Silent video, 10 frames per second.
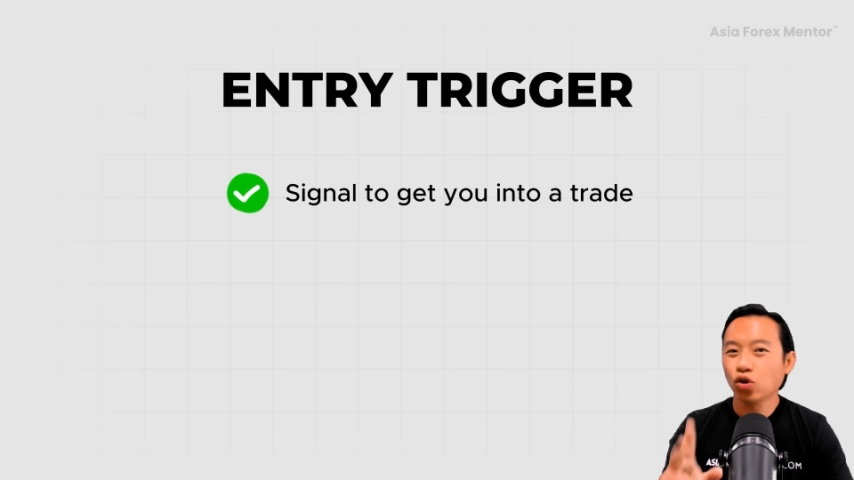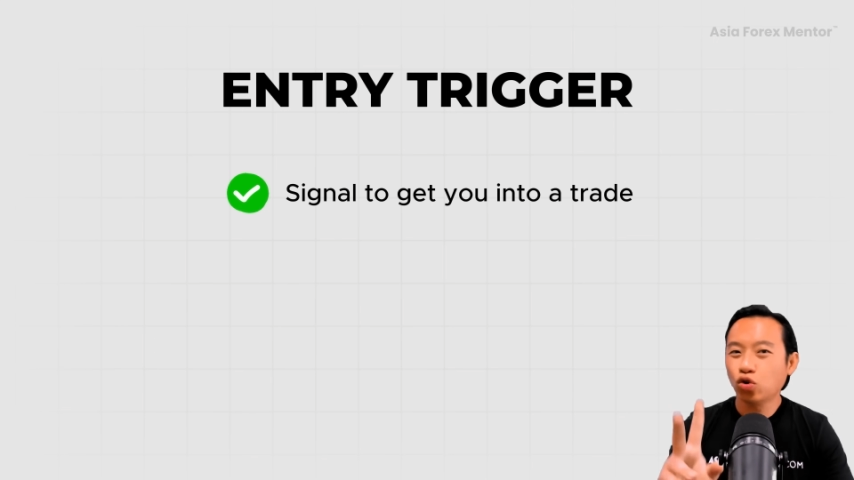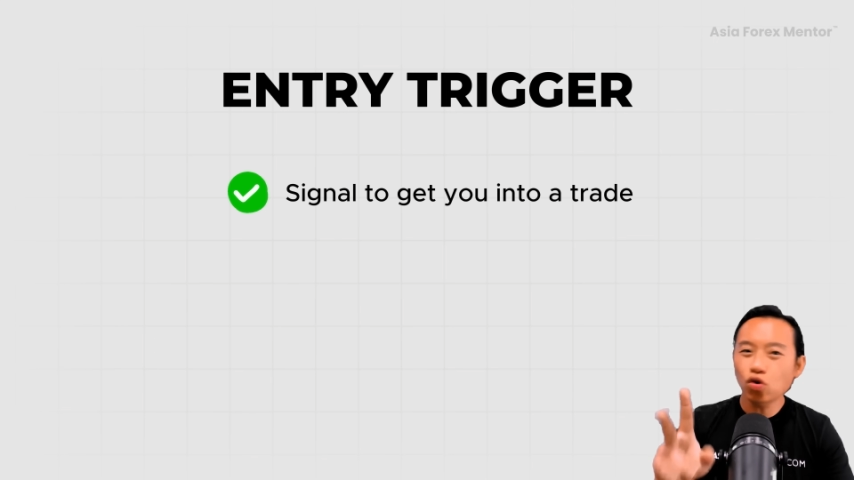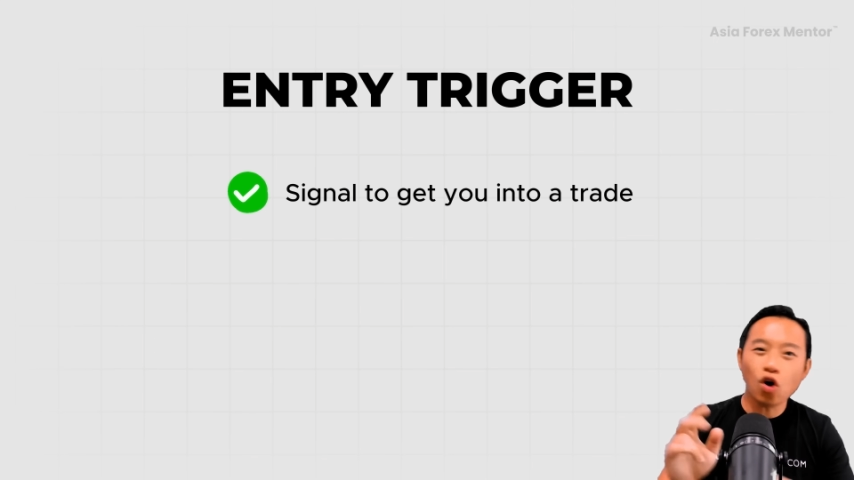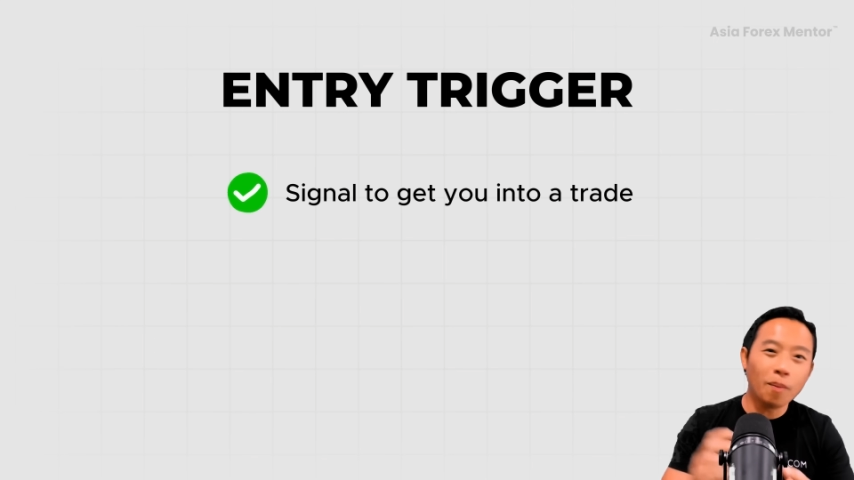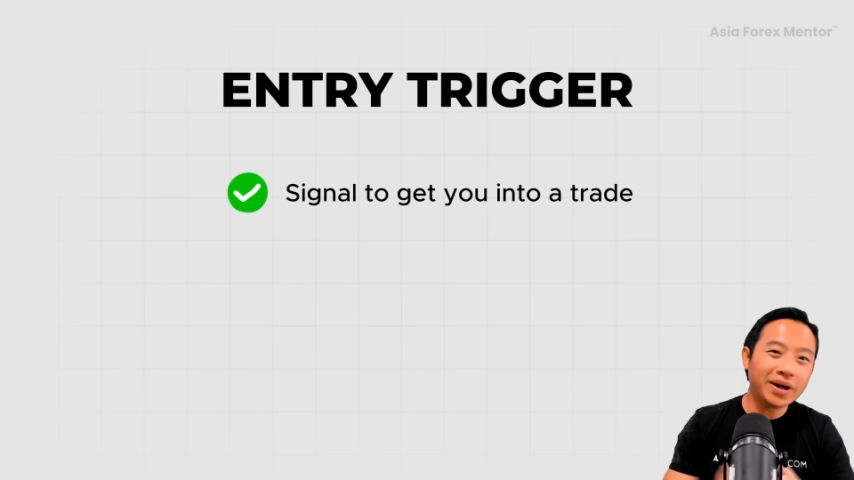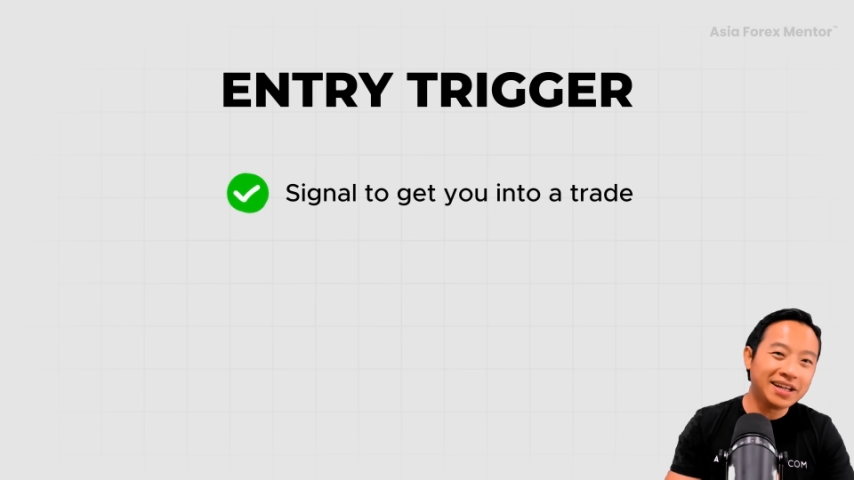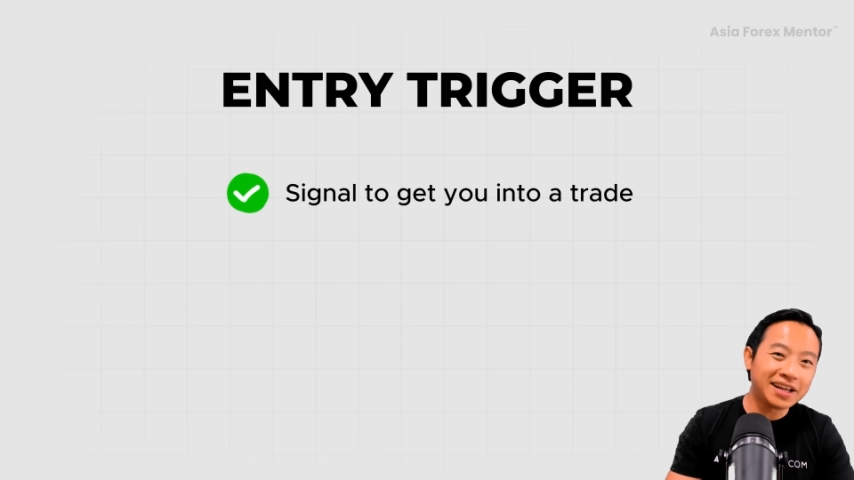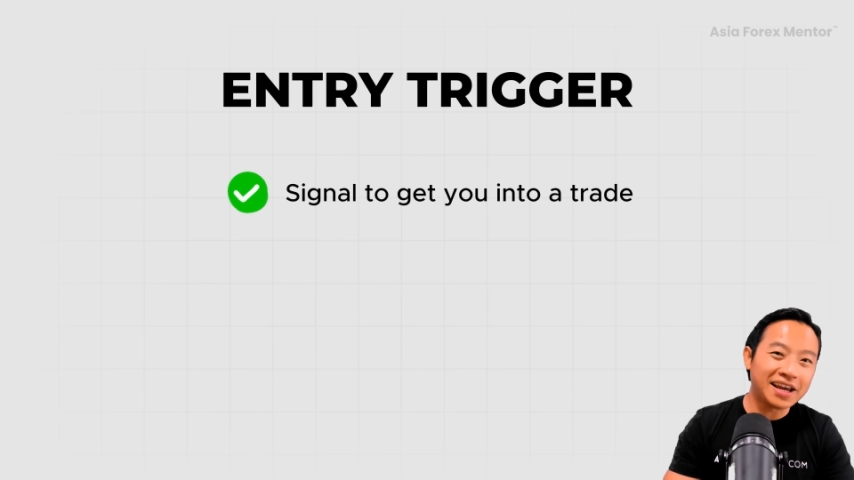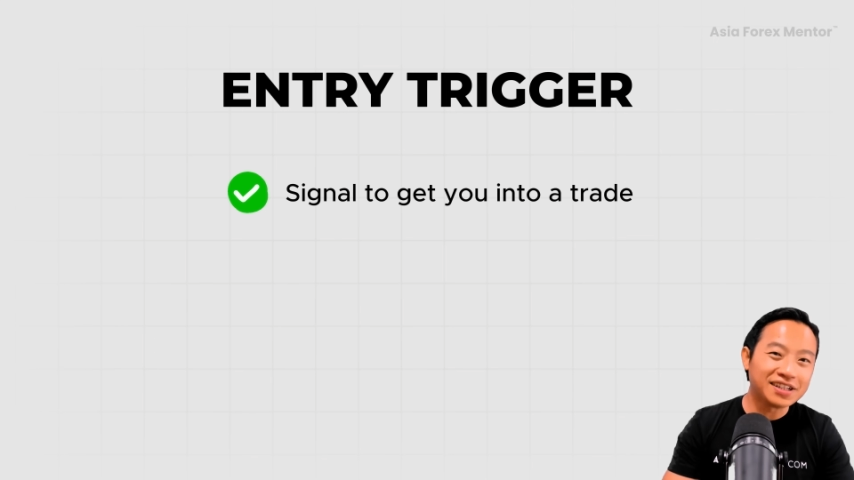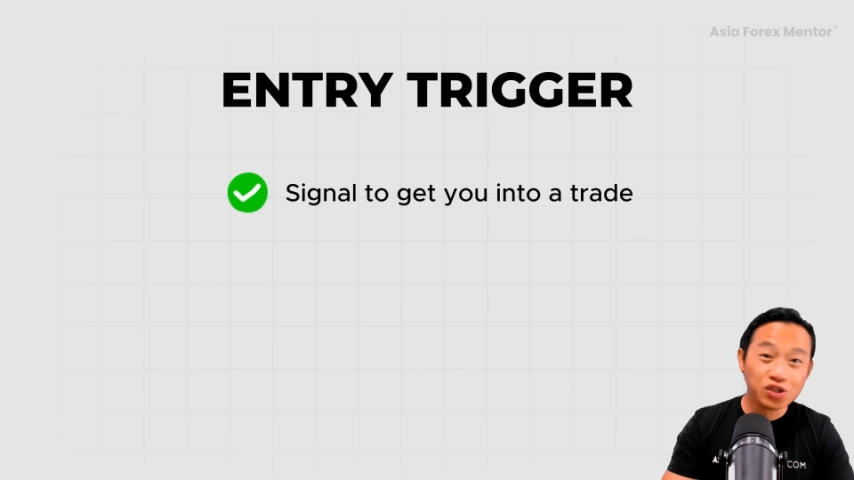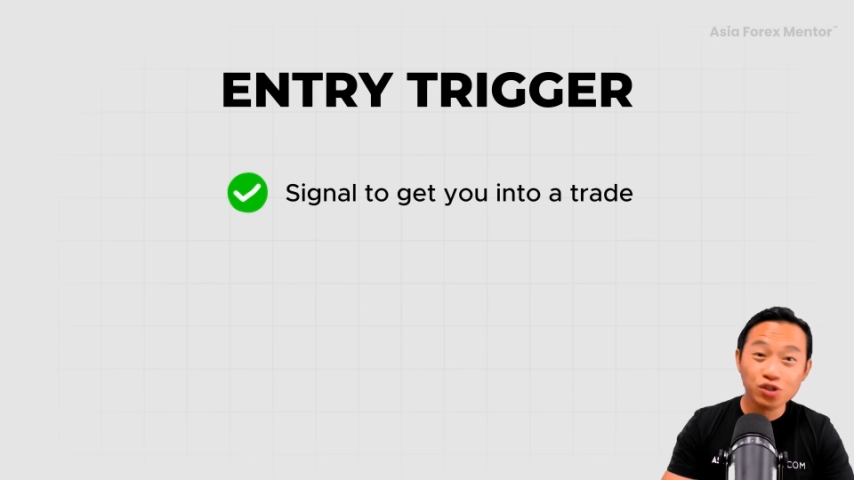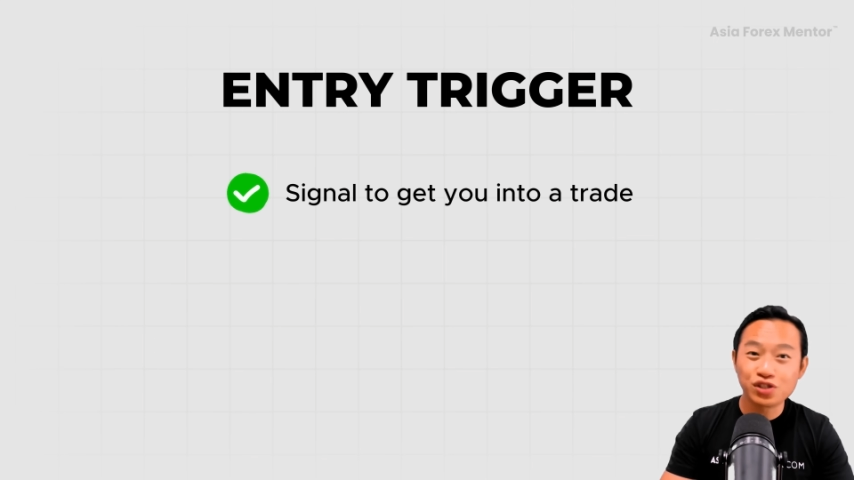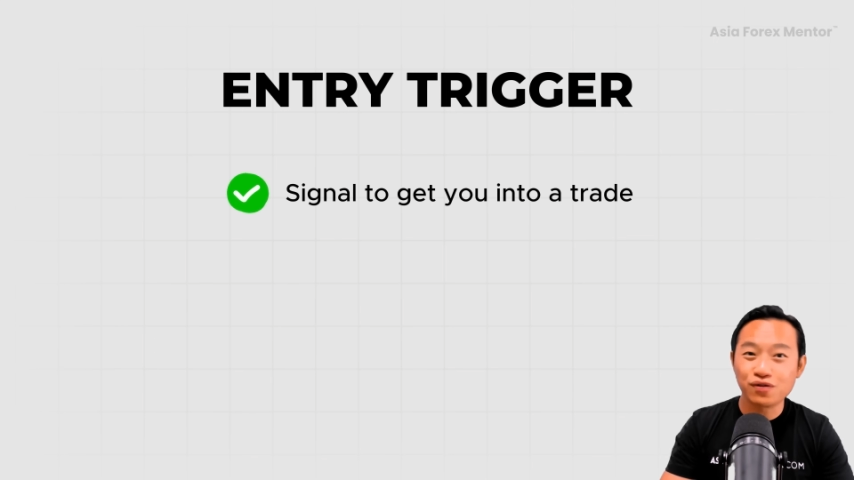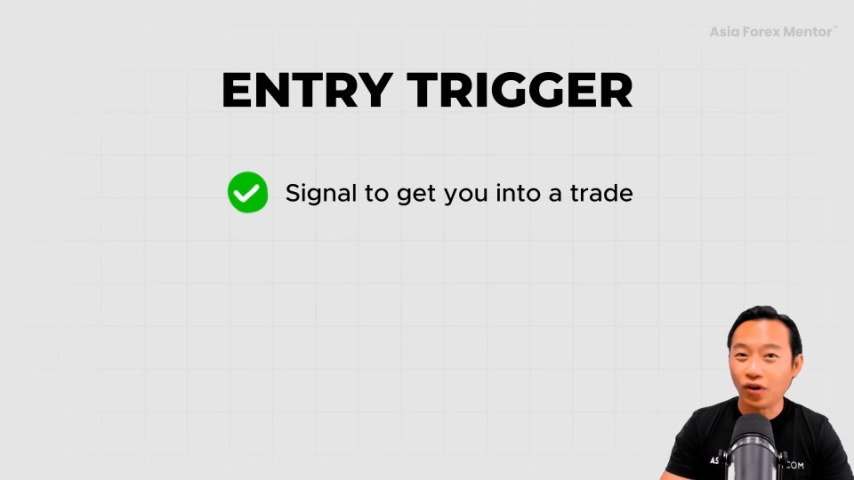So two common
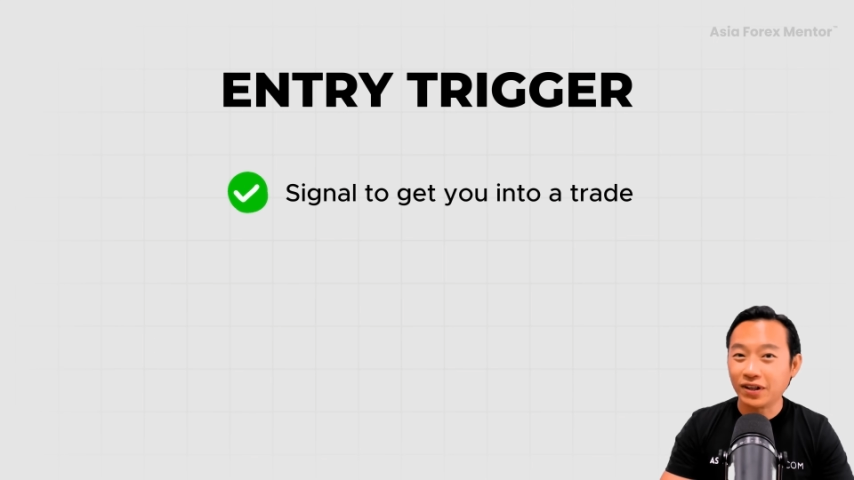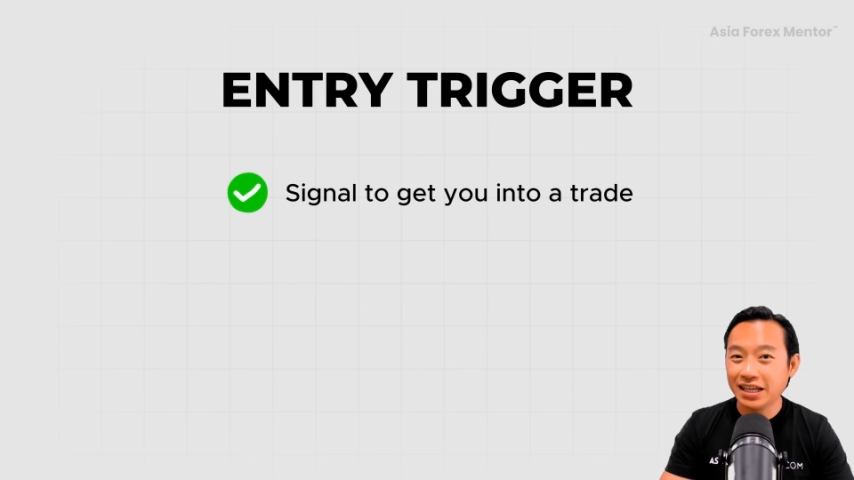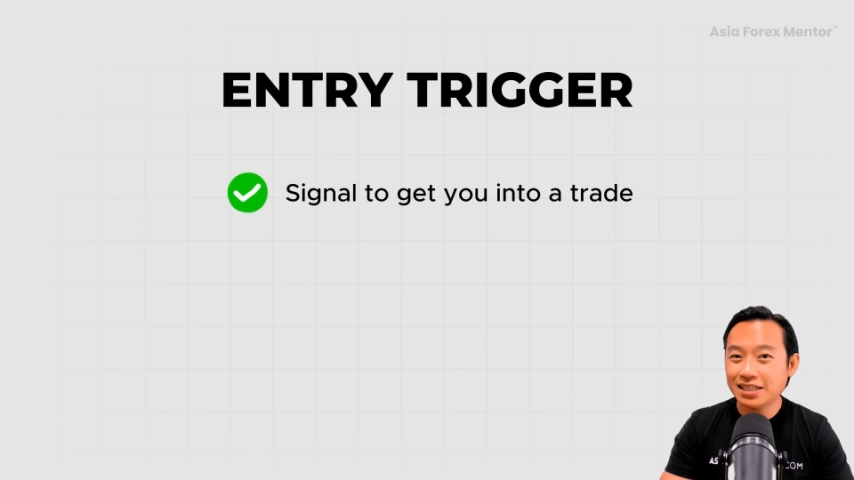indicators used for